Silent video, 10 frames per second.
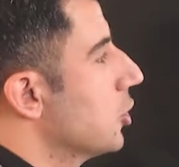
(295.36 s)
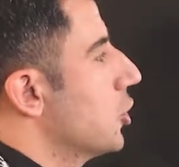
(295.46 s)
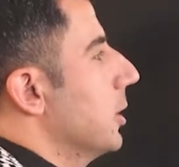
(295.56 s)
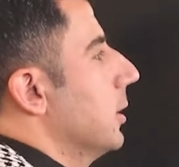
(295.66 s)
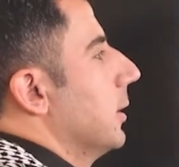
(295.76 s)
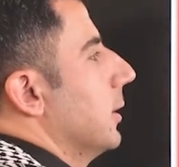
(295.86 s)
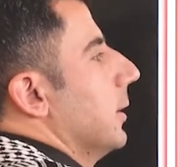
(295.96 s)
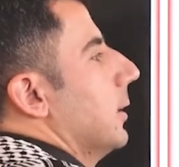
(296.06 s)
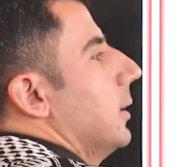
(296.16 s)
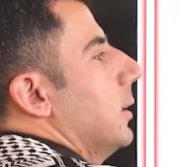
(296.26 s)
J.
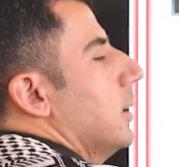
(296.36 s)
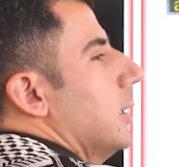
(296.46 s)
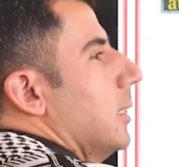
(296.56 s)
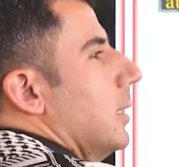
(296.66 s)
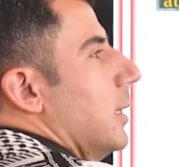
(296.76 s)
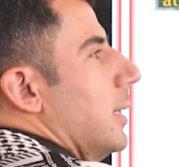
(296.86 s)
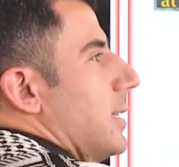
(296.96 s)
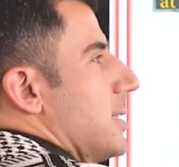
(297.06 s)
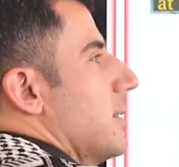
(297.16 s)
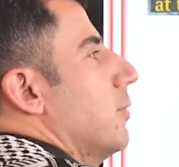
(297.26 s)

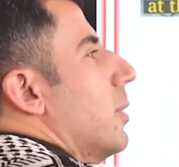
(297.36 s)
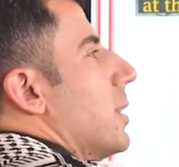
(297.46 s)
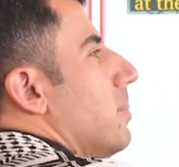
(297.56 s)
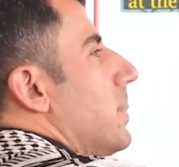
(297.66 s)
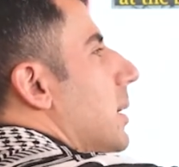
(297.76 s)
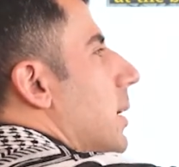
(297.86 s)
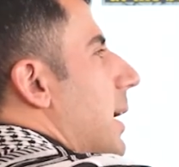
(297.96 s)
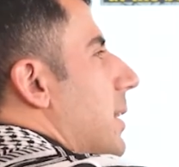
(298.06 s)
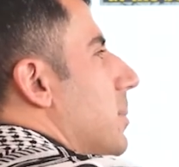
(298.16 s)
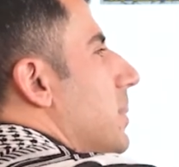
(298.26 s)
At
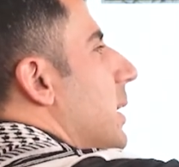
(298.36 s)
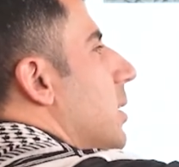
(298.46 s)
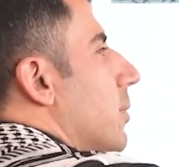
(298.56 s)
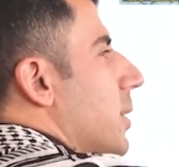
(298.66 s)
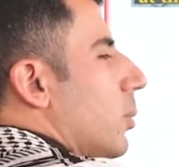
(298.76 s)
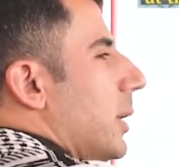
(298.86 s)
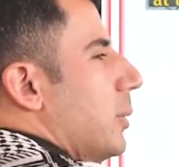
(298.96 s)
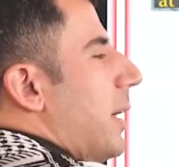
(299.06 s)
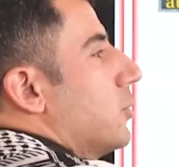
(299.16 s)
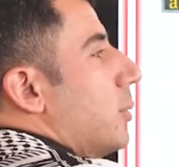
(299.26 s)
the beginning of the word,
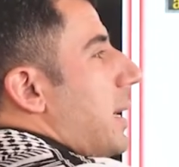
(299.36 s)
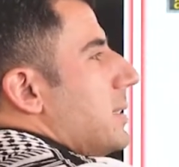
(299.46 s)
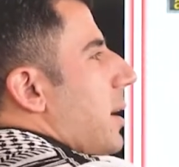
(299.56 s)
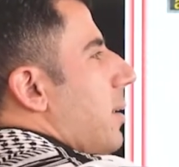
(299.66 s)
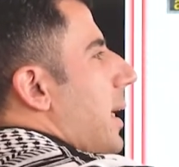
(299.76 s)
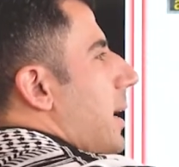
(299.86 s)
we have to write down